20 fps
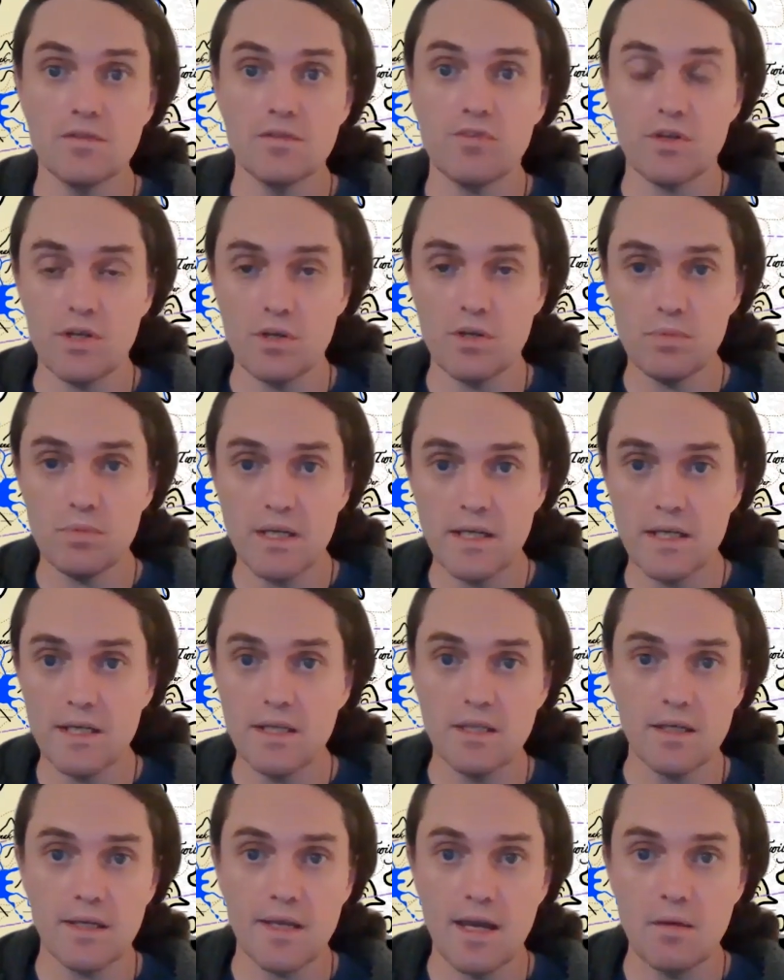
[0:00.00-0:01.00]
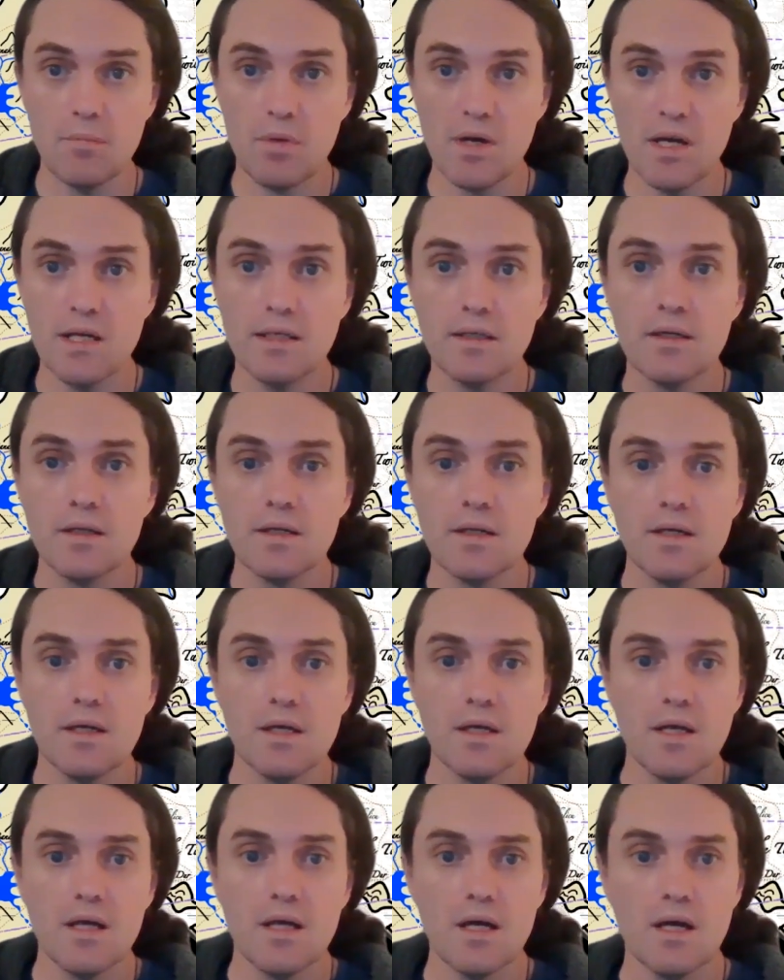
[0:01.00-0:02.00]
We're going to play it in the
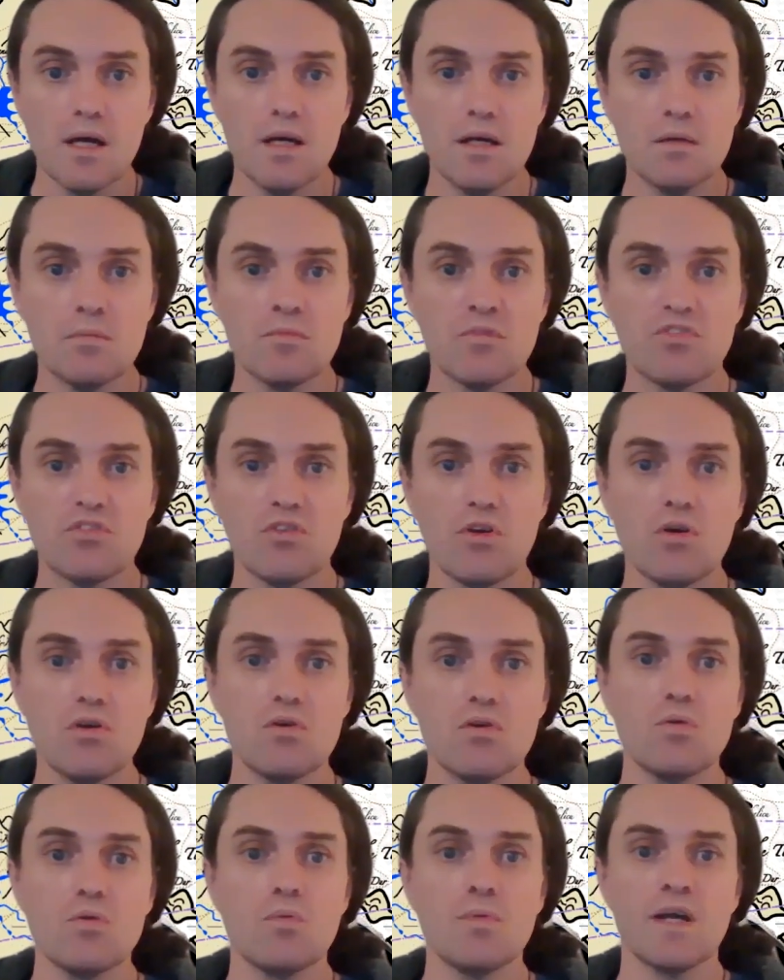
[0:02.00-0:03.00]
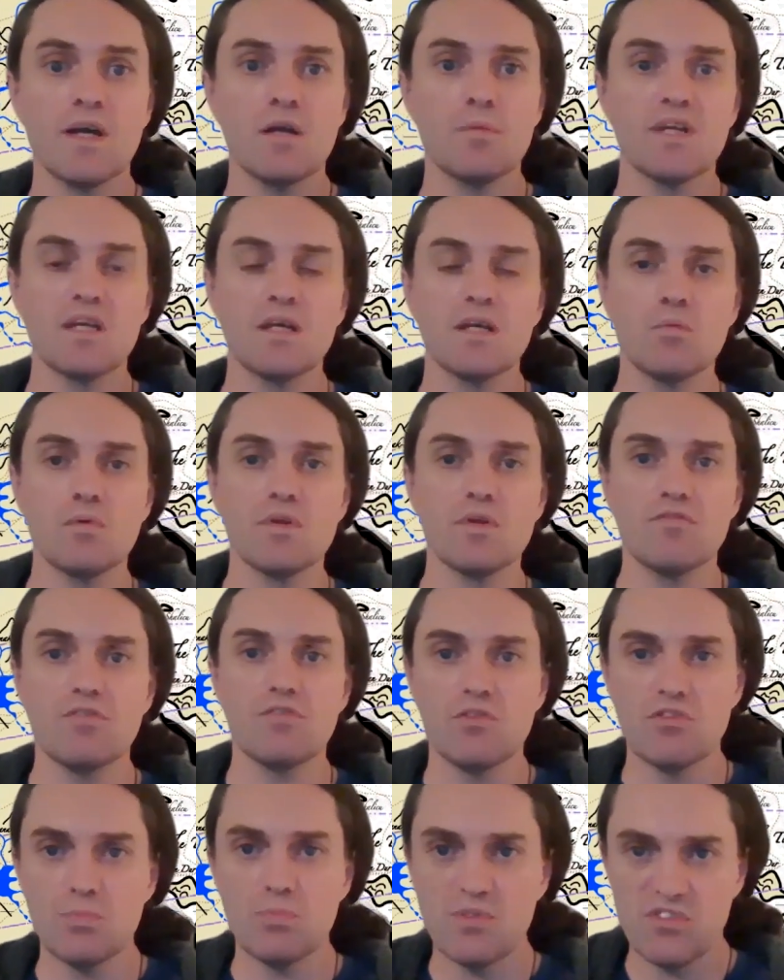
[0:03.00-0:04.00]
campaign. So we're going to begin with a
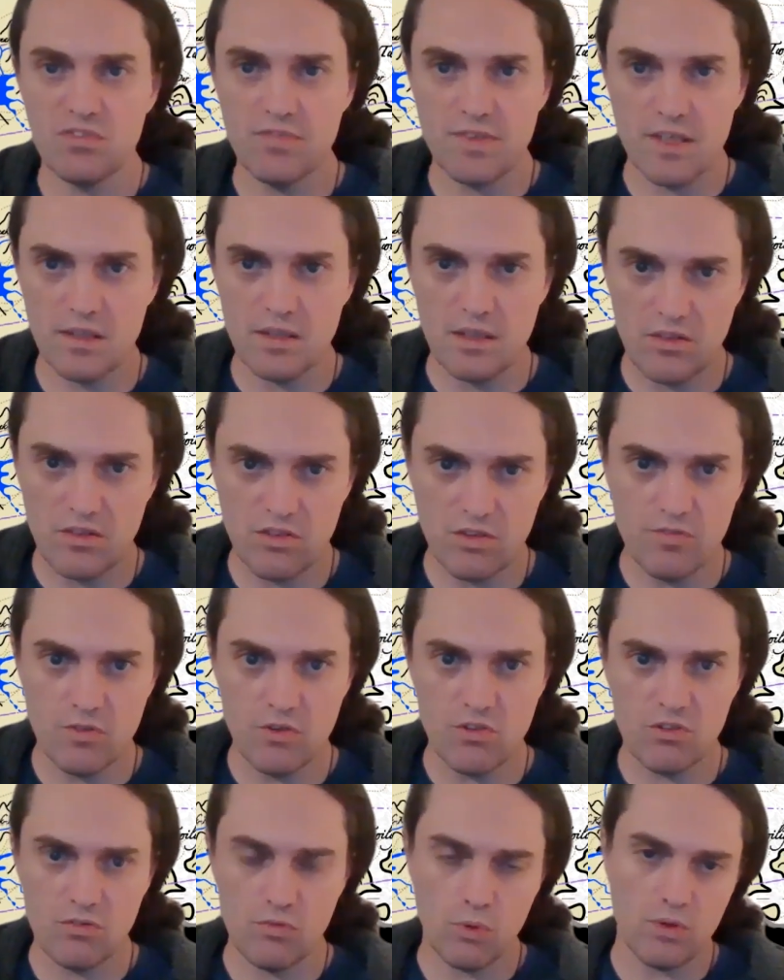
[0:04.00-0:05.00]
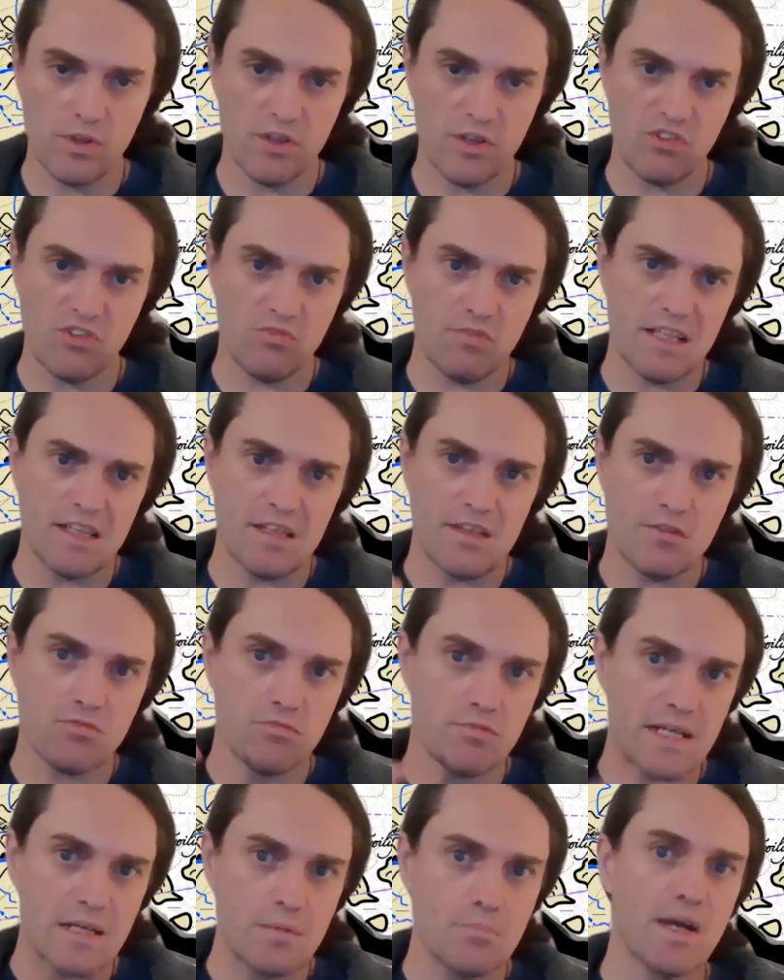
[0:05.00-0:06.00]
few specific things. So first of all, there's really
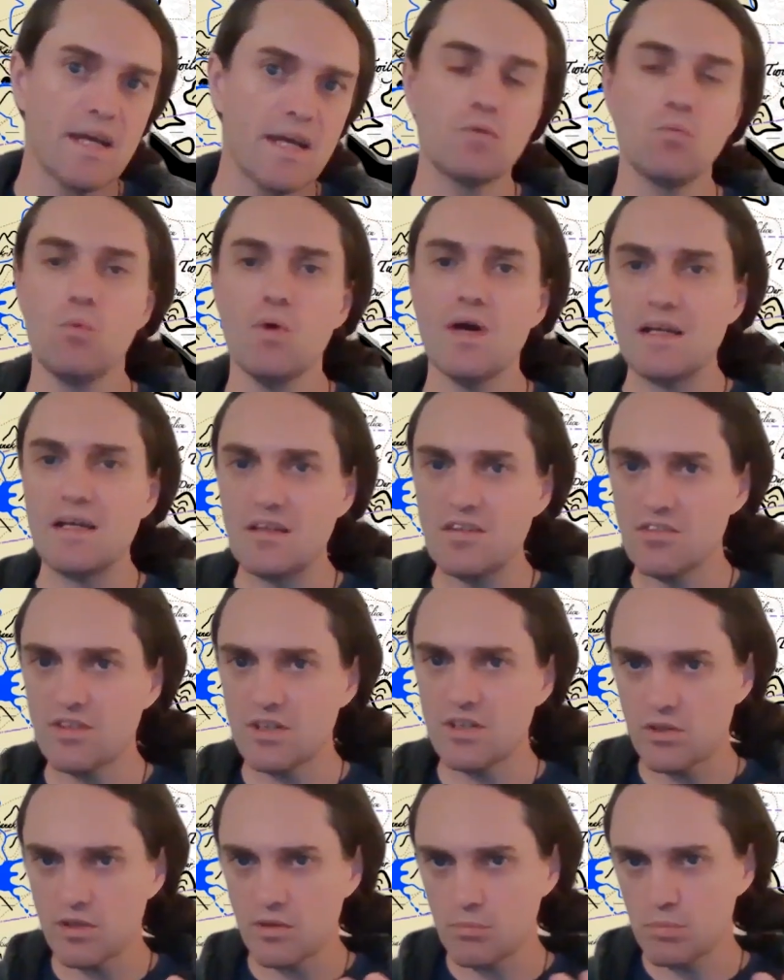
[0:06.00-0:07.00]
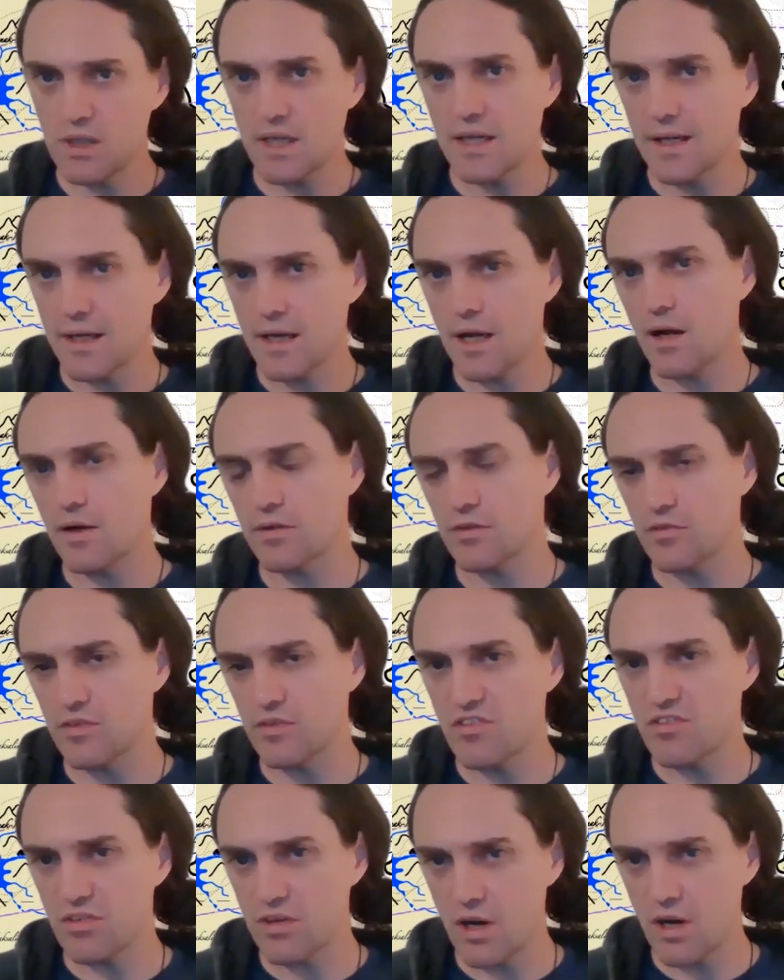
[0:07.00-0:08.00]
three main ways that you can play a character in
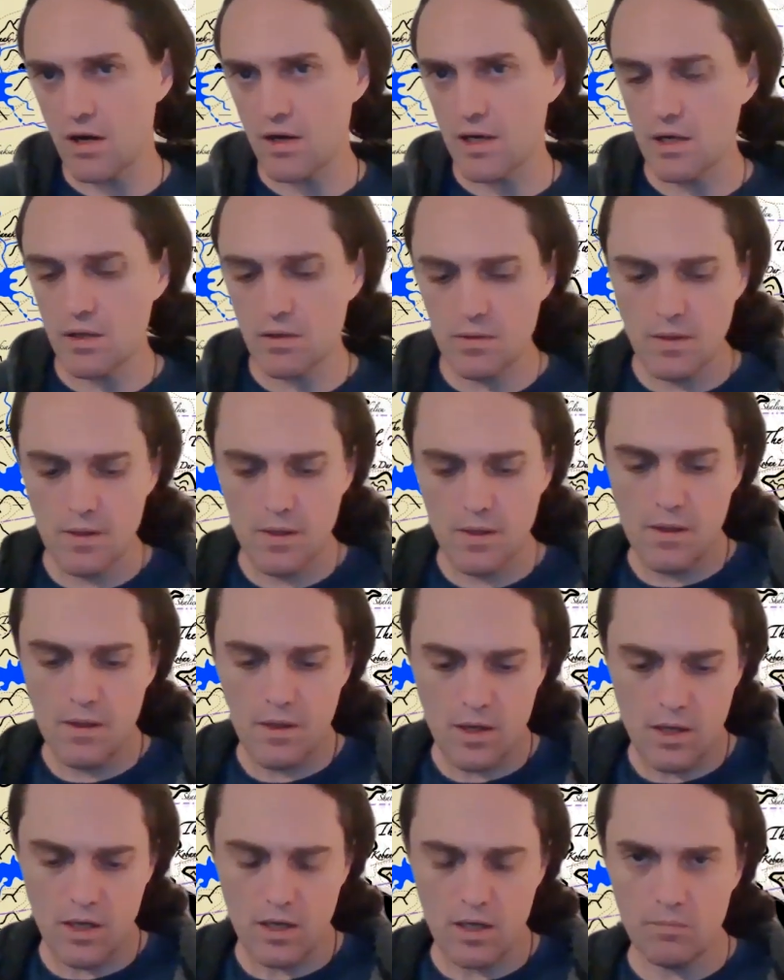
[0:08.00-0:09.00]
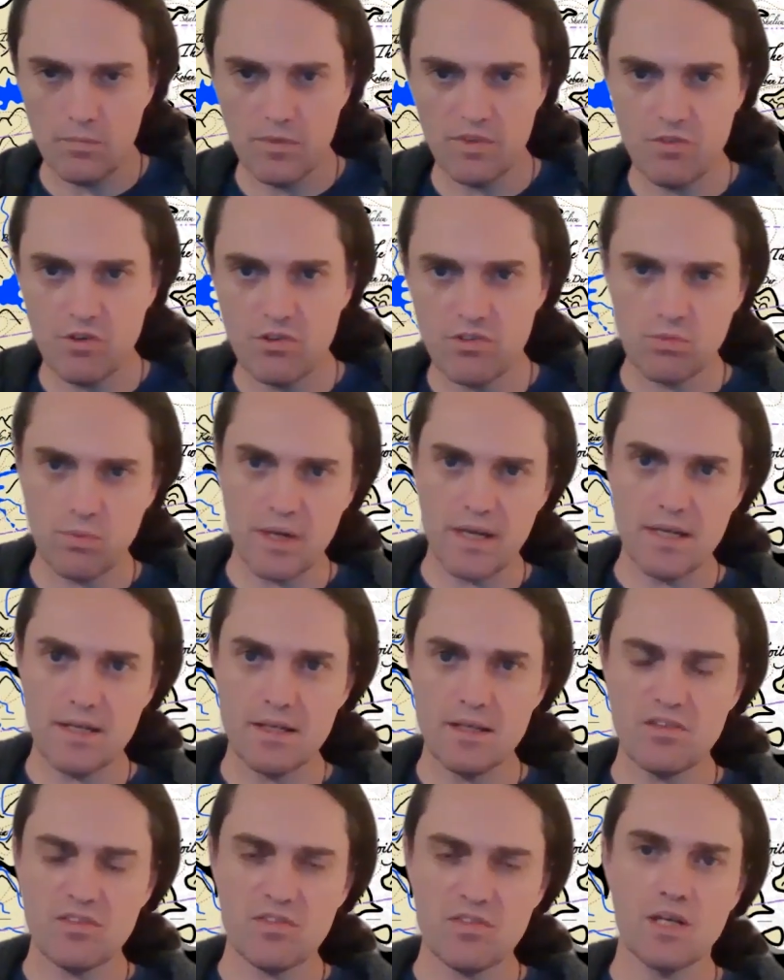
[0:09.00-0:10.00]
Sidarhael. The first way
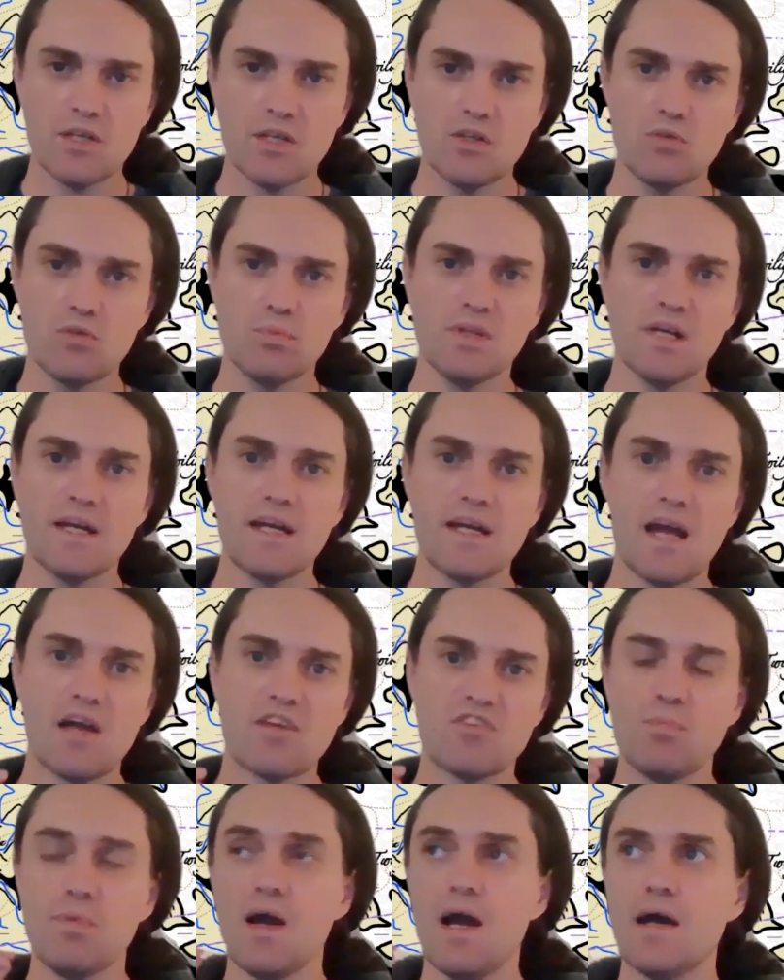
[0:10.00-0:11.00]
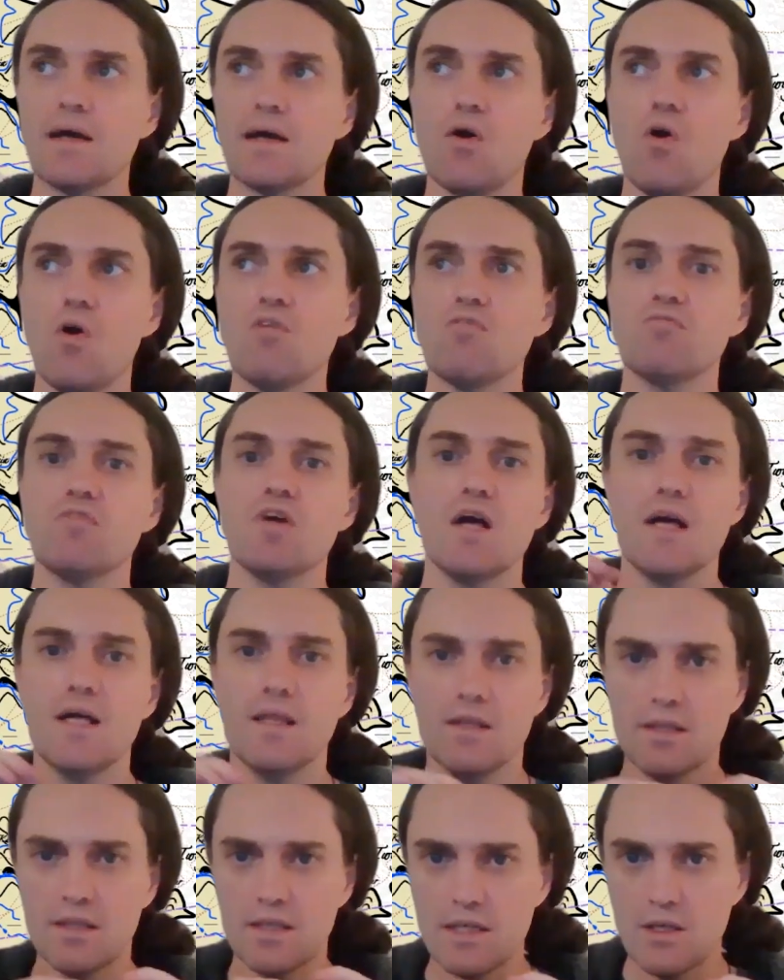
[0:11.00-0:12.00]
is that you play as part of
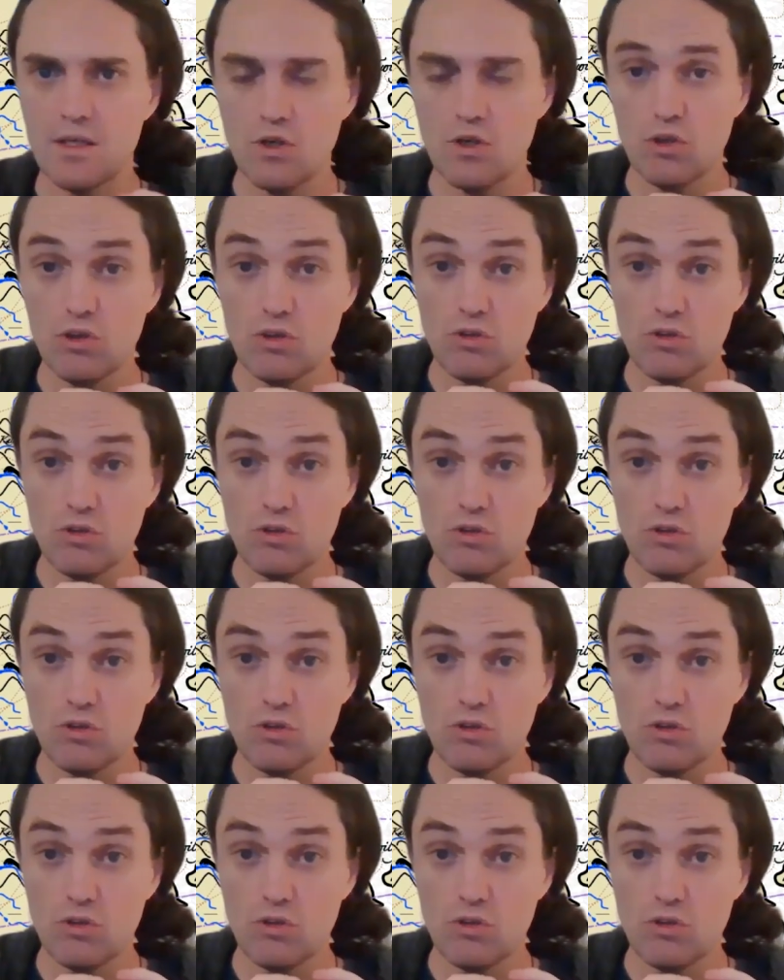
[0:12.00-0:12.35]
the